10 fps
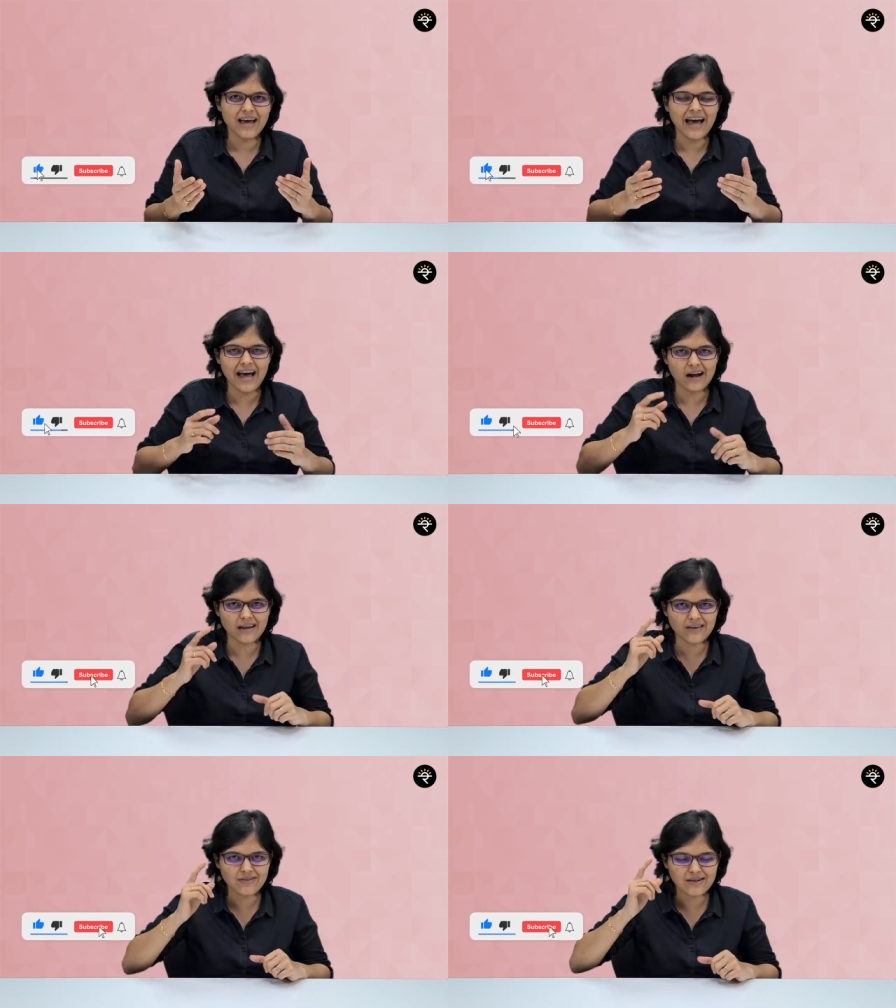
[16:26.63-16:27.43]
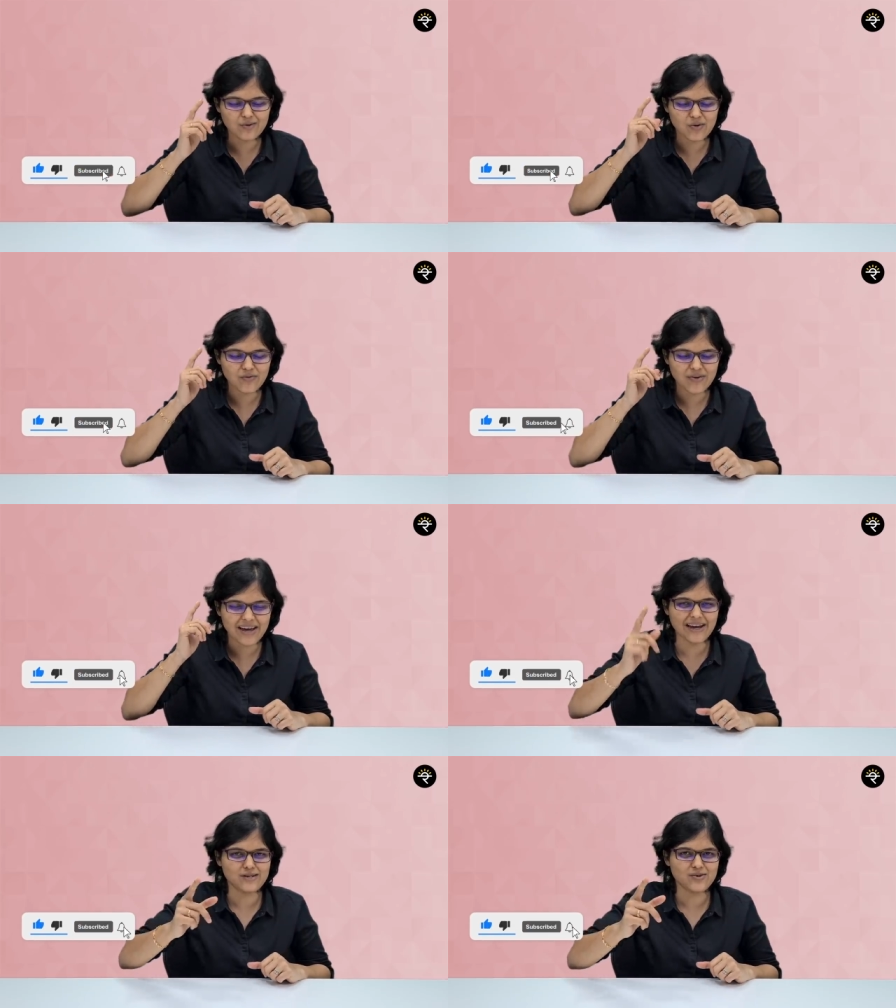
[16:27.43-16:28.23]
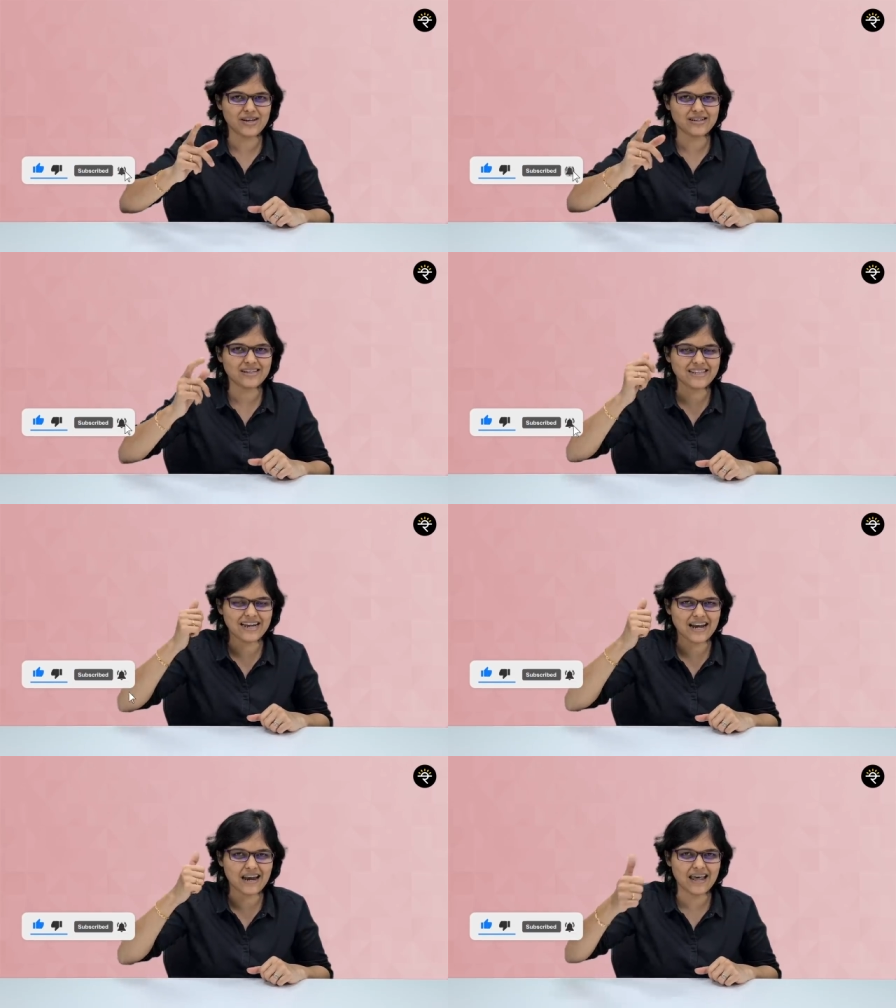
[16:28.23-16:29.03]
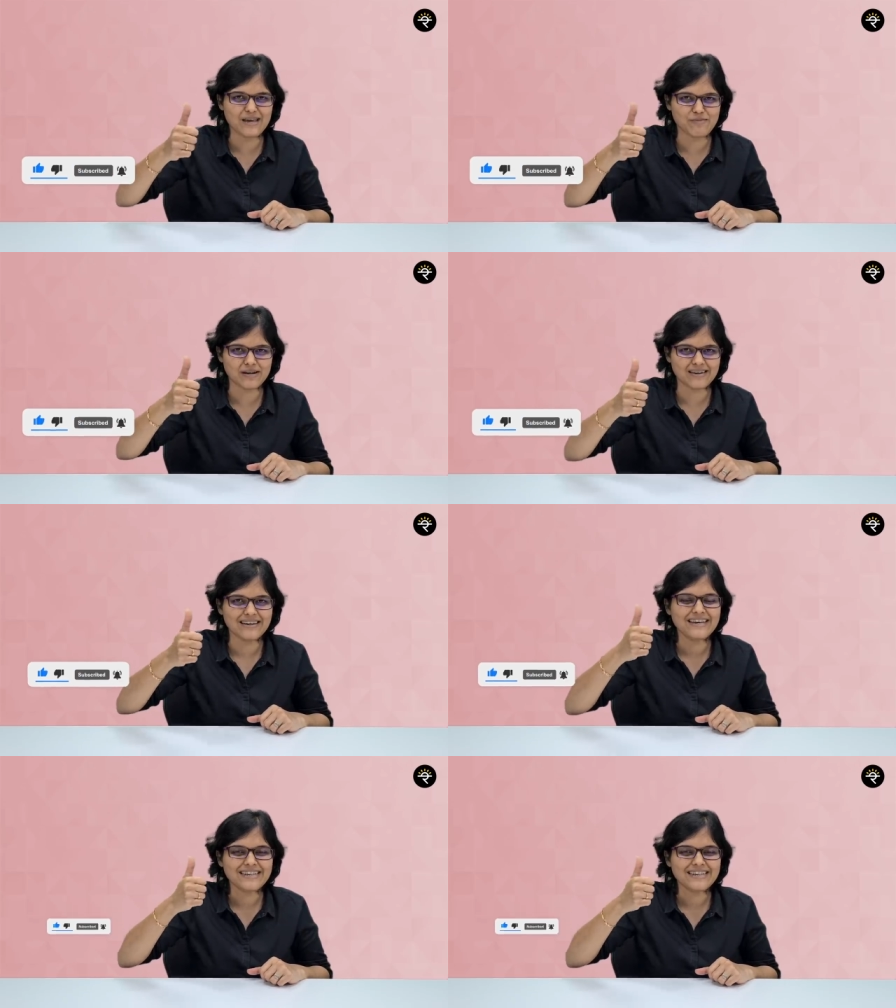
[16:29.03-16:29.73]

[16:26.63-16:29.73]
And even don't forget to hit that like button.